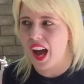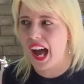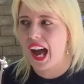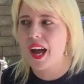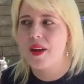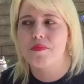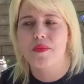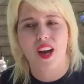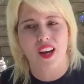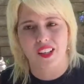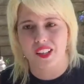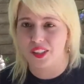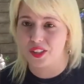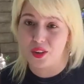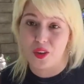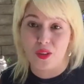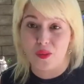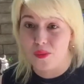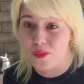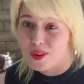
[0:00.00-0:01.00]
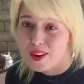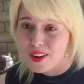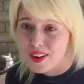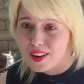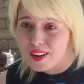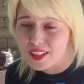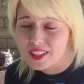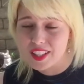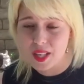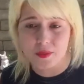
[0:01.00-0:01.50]
I'm not gonna know the
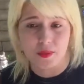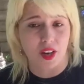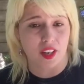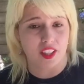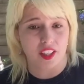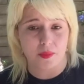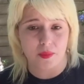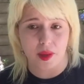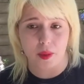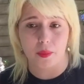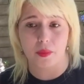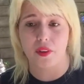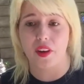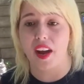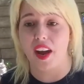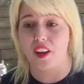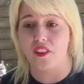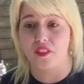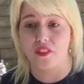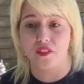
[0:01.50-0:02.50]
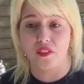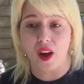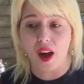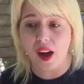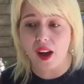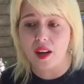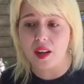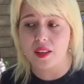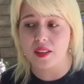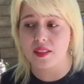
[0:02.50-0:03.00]
words. I'm not gonna be able to have
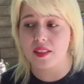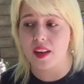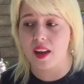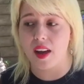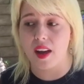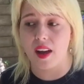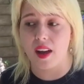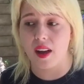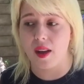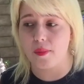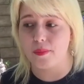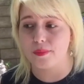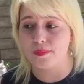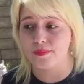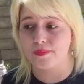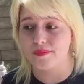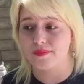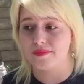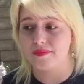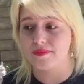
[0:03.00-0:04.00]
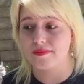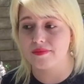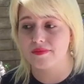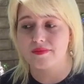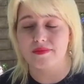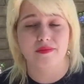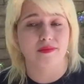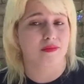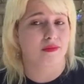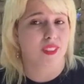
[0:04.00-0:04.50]
fun.
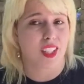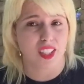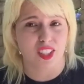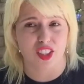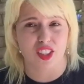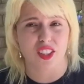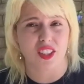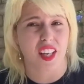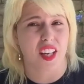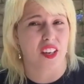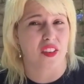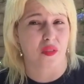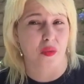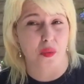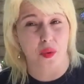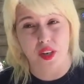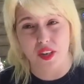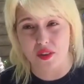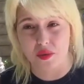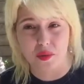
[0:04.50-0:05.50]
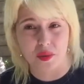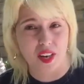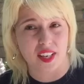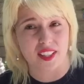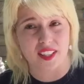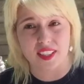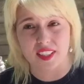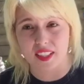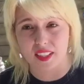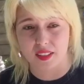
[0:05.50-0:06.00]
It's just kind of weird when
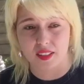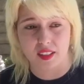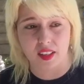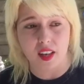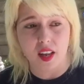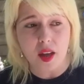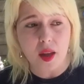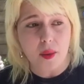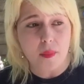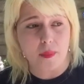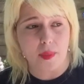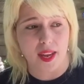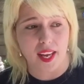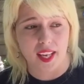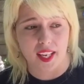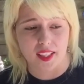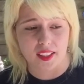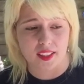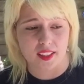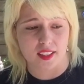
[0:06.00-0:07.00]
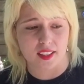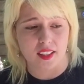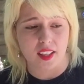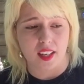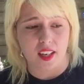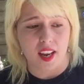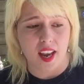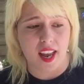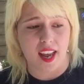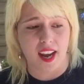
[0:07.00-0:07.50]
I see bands
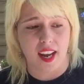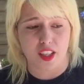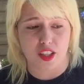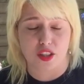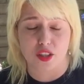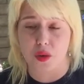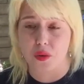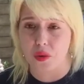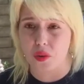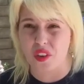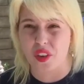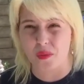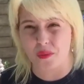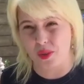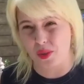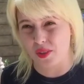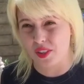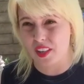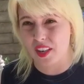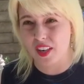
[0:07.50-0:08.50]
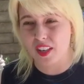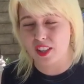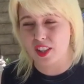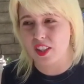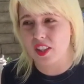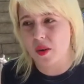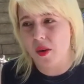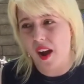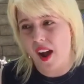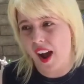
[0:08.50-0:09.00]
and I just don't know their music.
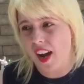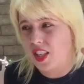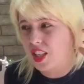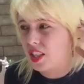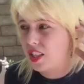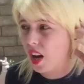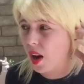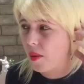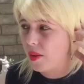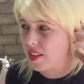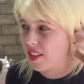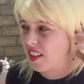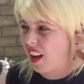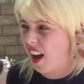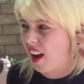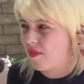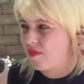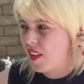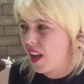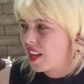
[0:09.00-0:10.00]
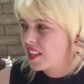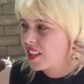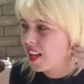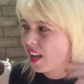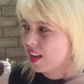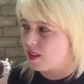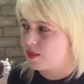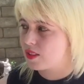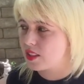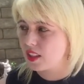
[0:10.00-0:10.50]
So I just always thought that's
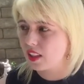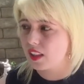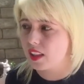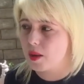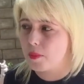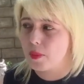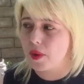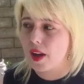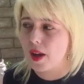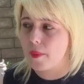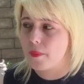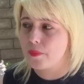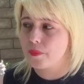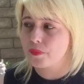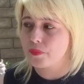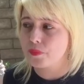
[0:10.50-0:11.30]
kind of silly. But